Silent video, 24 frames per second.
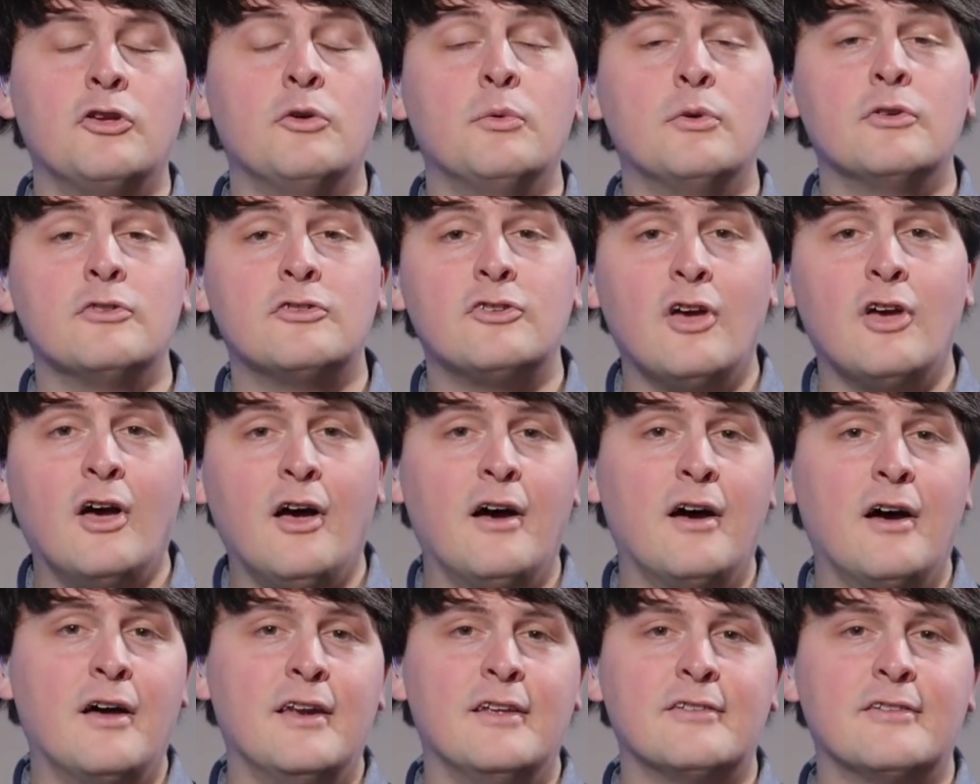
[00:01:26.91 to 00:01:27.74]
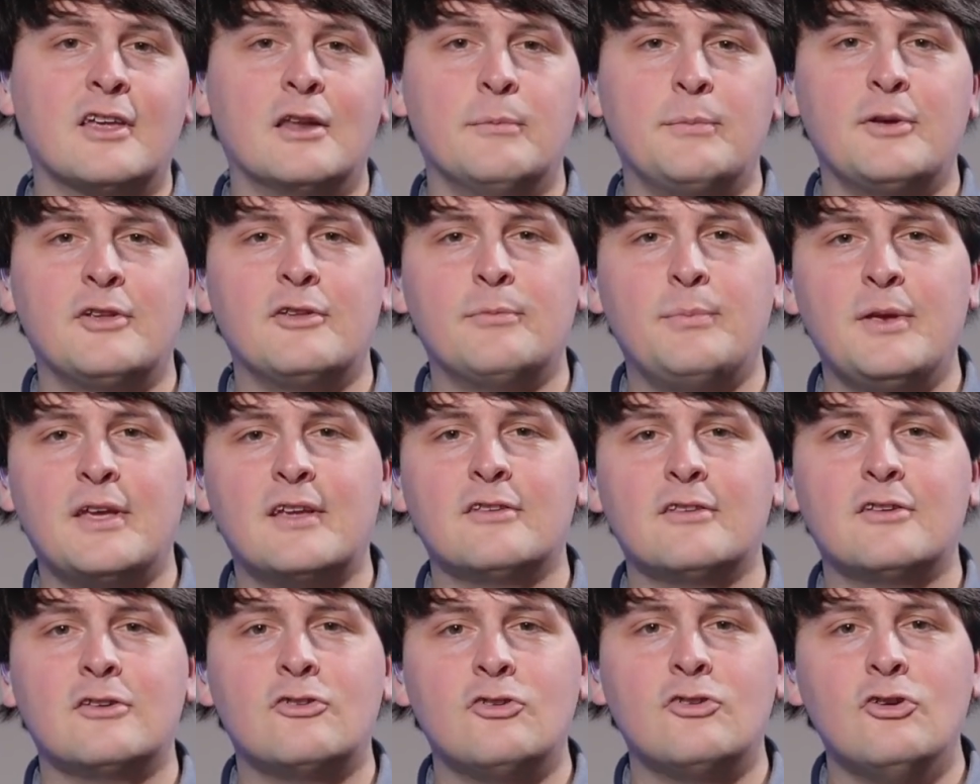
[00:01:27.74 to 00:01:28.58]
who in turn is going to be
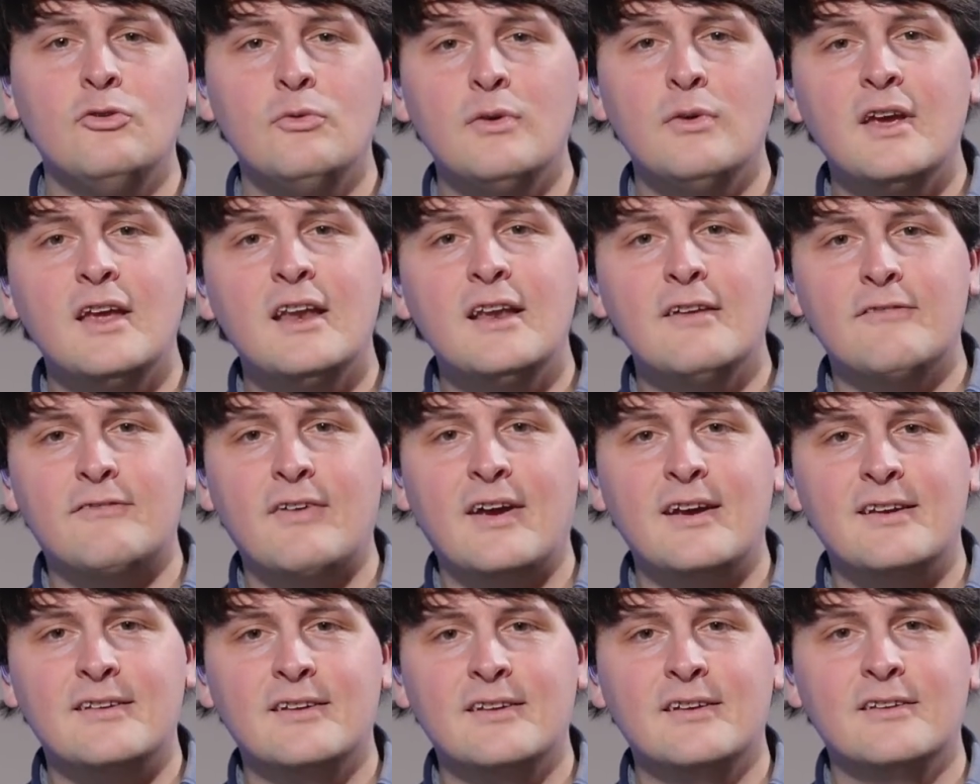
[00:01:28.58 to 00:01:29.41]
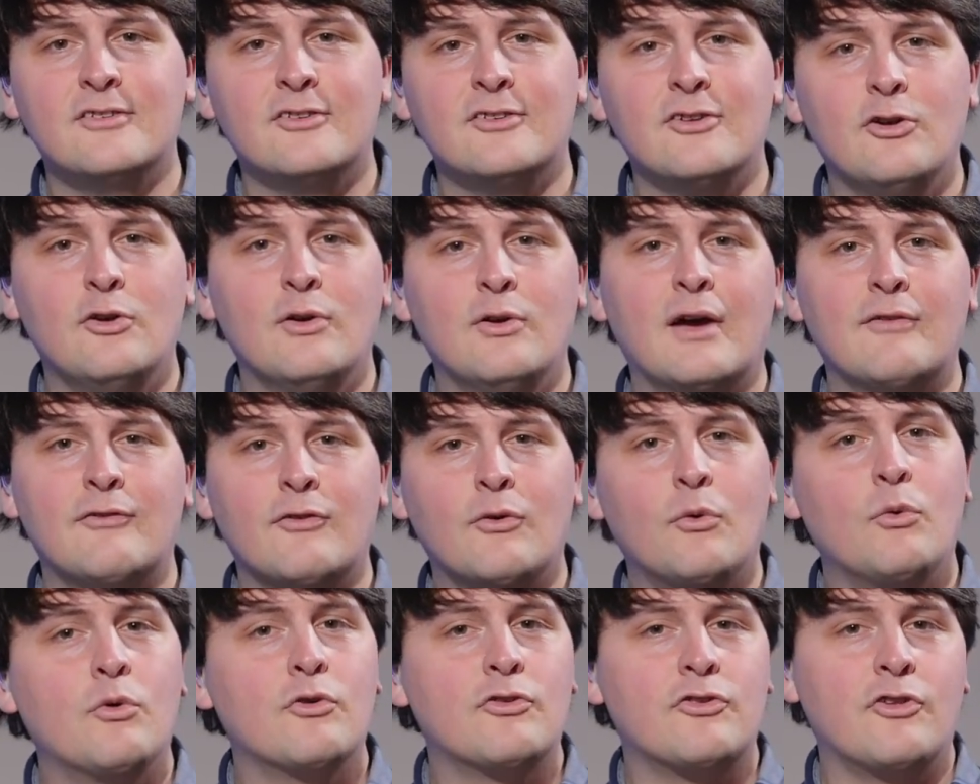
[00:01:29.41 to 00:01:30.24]
speaking to two innovators who have
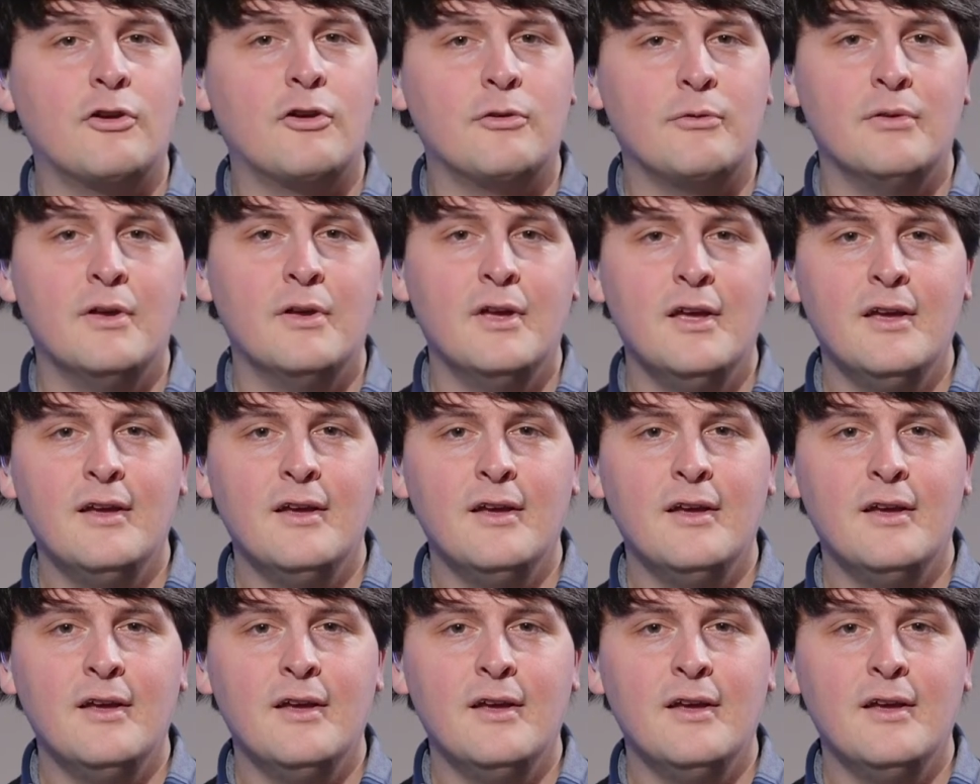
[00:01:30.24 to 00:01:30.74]
also